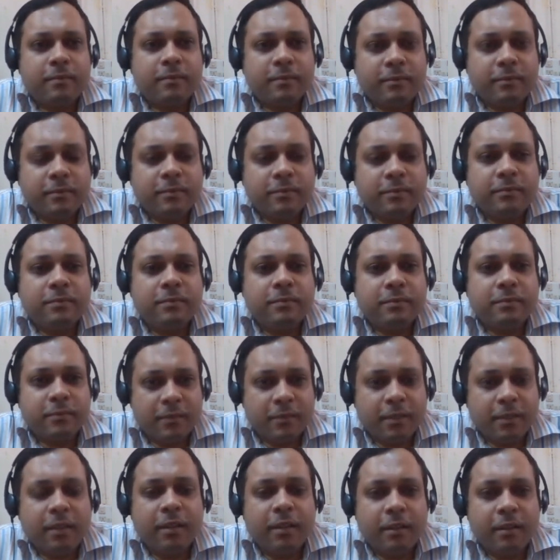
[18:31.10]

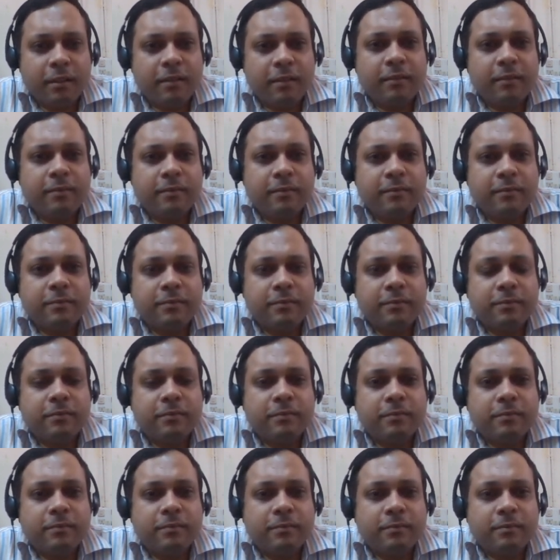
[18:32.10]

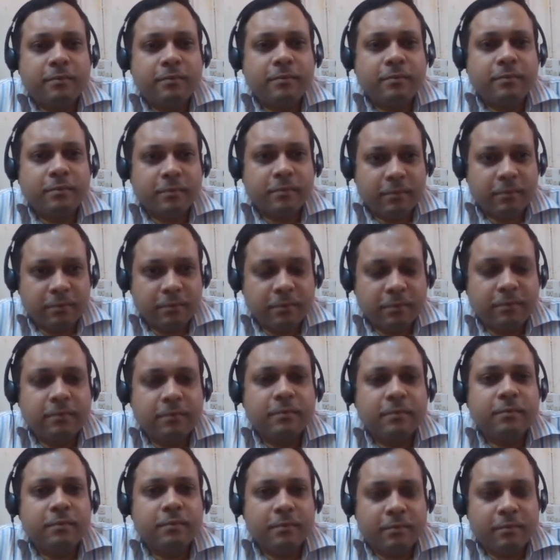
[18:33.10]

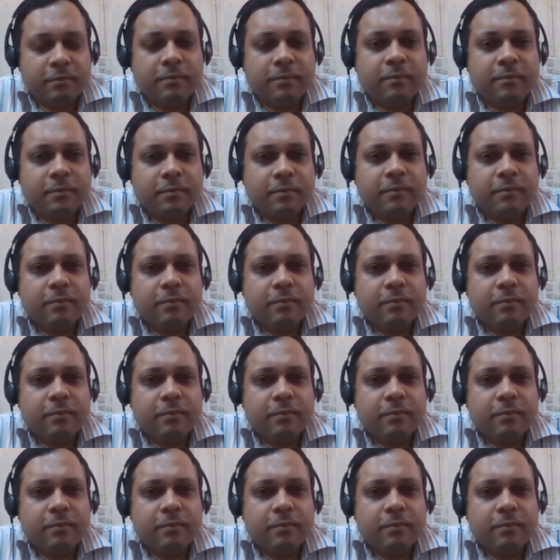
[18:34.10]
The person shown says nothing.